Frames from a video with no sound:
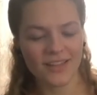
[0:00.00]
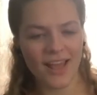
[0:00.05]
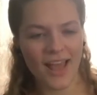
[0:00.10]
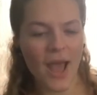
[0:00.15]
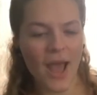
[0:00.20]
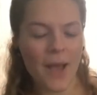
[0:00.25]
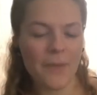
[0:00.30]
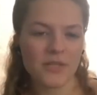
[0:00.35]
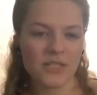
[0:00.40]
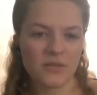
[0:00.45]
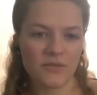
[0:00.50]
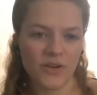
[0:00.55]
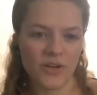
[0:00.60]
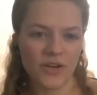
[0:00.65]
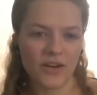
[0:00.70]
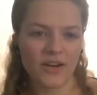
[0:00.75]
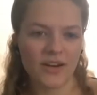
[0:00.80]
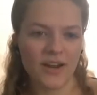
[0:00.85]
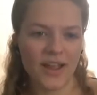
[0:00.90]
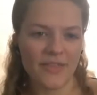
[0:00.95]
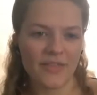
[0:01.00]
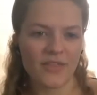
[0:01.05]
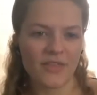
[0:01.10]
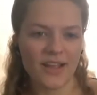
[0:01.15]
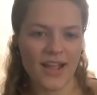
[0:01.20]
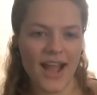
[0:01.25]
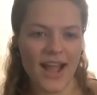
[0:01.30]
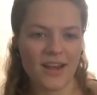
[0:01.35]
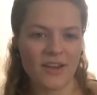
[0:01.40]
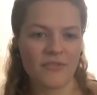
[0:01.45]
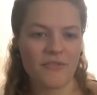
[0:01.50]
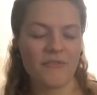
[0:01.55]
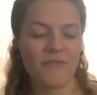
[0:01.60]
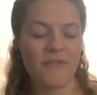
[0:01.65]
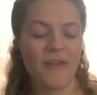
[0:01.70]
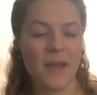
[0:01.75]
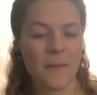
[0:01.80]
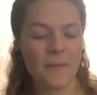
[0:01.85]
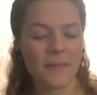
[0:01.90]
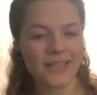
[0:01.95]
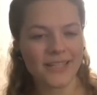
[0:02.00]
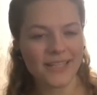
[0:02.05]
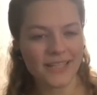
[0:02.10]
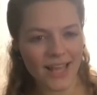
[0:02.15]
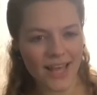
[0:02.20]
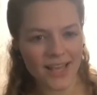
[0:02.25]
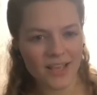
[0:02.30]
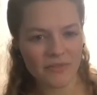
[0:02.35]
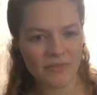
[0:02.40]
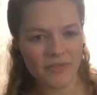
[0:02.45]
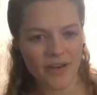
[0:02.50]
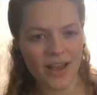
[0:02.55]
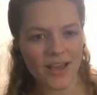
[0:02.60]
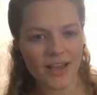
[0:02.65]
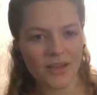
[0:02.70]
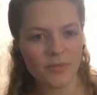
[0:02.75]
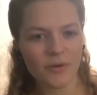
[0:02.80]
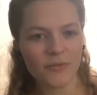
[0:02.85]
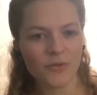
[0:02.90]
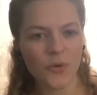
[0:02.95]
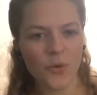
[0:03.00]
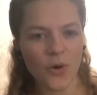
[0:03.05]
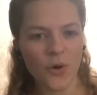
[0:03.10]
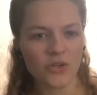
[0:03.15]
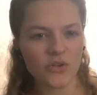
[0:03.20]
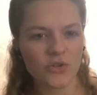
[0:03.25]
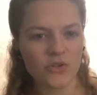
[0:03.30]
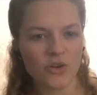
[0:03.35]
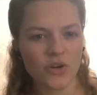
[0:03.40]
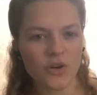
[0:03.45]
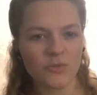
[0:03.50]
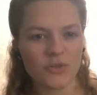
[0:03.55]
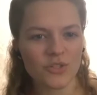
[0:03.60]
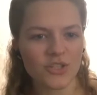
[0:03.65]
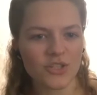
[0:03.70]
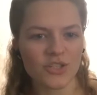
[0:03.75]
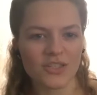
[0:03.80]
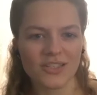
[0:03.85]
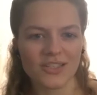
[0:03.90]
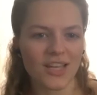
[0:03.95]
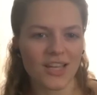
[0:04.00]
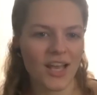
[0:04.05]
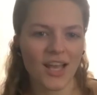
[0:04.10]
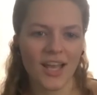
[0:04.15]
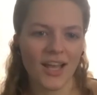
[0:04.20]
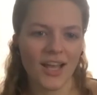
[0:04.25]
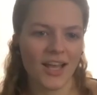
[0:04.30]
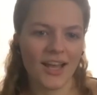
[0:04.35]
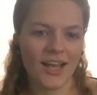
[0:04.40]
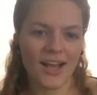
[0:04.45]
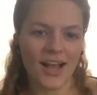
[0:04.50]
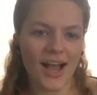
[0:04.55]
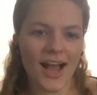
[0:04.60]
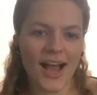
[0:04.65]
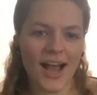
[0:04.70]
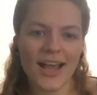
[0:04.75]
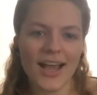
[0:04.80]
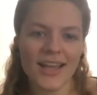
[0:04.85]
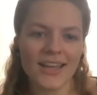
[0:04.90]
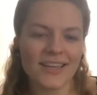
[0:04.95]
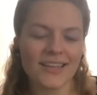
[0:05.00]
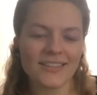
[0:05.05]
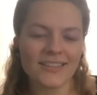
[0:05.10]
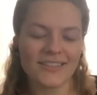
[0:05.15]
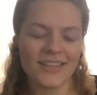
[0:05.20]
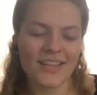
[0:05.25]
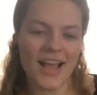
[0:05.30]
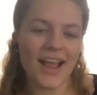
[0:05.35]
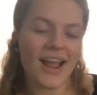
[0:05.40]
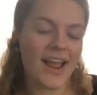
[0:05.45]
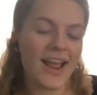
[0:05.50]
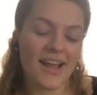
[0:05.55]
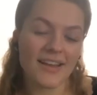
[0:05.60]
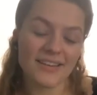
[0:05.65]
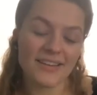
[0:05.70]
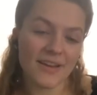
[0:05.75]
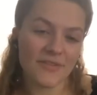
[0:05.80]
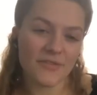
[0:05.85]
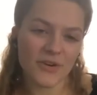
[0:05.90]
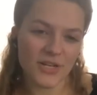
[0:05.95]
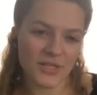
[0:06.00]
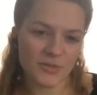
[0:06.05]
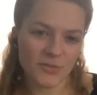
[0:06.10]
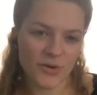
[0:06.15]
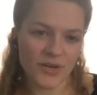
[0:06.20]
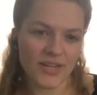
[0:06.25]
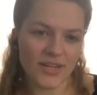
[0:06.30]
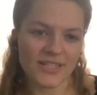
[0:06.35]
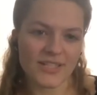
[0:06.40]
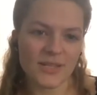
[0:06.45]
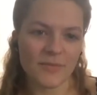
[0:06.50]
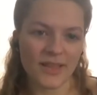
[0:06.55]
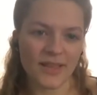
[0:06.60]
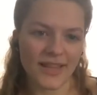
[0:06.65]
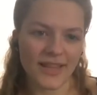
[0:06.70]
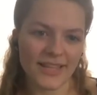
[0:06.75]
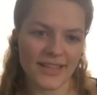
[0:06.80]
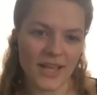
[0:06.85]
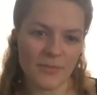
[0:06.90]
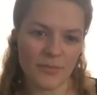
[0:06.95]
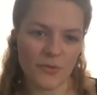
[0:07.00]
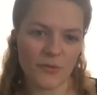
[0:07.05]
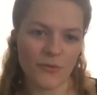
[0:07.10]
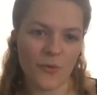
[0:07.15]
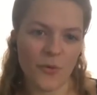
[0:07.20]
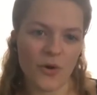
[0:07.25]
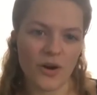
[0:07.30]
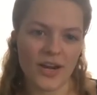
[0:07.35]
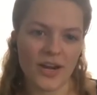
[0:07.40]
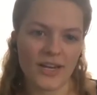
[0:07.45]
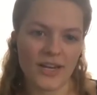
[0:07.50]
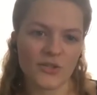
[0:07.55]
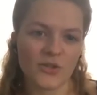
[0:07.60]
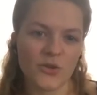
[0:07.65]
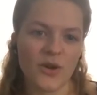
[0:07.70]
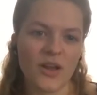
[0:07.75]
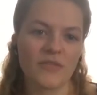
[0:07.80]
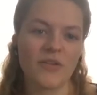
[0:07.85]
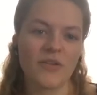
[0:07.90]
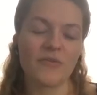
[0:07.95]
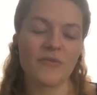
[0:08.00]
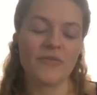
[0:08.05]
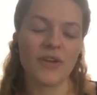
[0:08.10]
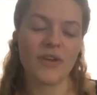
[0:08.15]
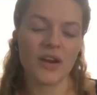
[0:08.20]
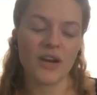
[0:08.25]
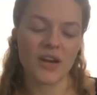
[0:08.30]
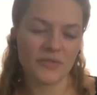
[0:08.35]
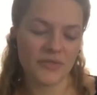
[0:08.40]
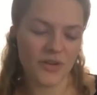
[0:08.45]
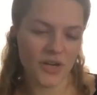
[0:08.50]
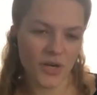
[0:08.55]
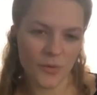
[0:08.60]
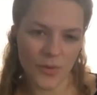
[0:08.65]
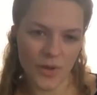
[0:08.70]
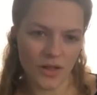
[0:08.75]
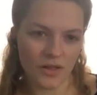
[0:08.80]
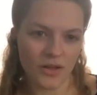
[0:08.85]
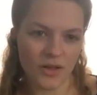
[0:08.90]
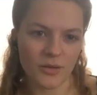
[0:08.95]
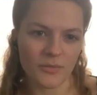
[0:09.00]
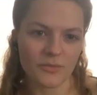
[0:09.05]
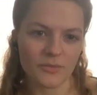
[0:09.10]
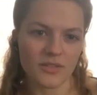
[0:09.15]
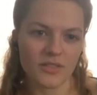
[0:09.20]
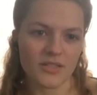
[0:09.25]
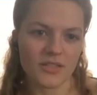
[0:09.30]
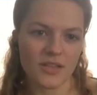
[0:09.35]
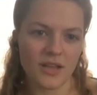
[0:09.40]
atmosphere and the kind of family-like vibe of the orchestra was just, I'd never experienced something like that before. And so I felt very, very welcomed,